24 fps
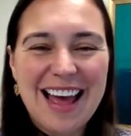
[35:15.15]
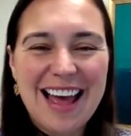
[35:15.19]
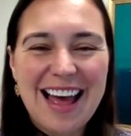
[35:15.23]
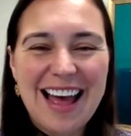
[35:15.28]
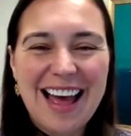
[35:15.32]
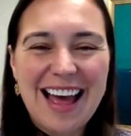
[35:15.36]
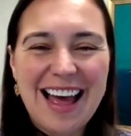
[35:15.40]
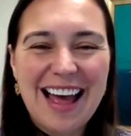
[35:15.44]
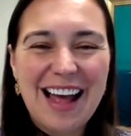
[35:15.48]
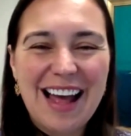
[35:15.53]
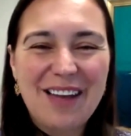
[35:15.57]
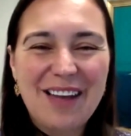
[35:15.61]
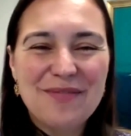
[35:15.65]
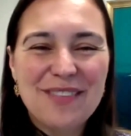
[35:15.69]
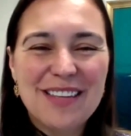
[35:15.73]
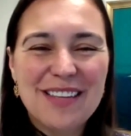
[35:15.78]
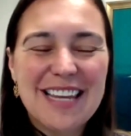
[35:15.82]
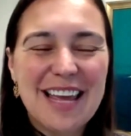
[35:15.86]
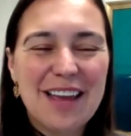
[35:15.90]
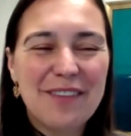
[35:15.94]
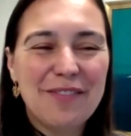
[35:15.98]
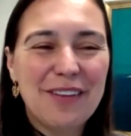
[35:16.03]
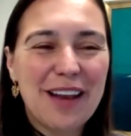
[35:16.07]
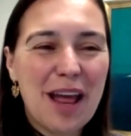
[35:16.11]
The
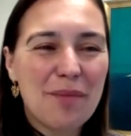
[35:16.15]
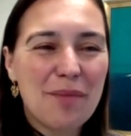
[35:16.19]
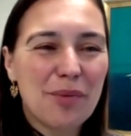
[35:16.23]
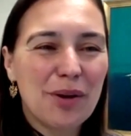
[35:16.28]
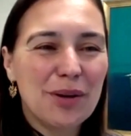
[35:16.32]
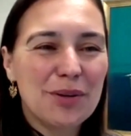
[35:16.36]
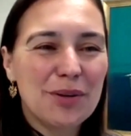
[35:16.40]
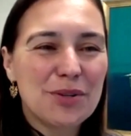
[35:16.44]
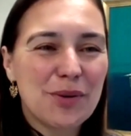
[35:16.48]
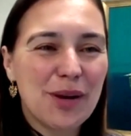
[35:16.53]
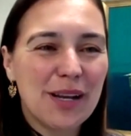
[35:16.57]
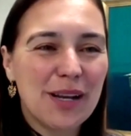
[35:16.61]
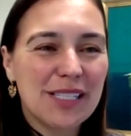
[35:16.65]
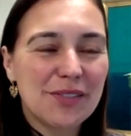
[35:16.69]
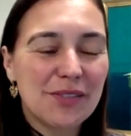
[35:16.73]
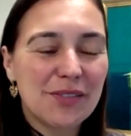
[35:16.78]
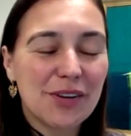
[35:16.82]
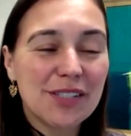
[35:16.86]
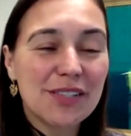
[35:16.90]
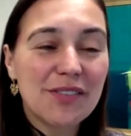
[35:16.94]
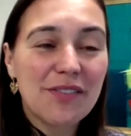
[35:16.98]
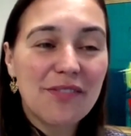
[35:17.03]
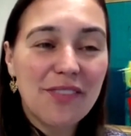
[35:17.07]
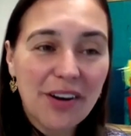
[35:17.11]
day of an embryo transfer
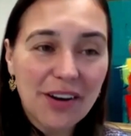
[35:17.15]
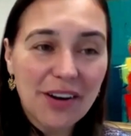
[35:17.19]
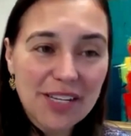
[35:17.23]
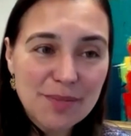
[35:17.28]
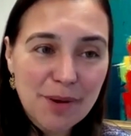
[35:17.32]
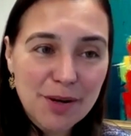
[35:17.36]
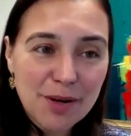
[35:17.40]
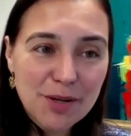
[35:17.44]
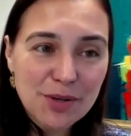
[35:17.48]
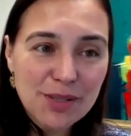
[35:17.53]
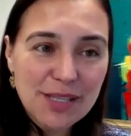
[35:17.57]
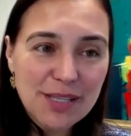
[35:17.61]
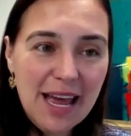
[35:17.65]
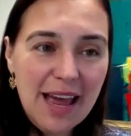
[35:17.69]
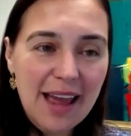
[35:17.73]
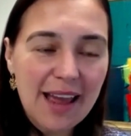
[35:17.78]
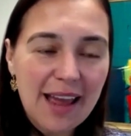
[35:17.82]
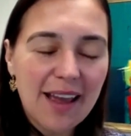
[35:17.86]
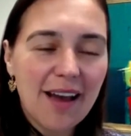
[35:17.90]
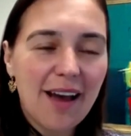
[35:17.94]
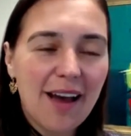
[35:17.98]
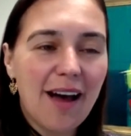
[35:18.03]
is a very special day.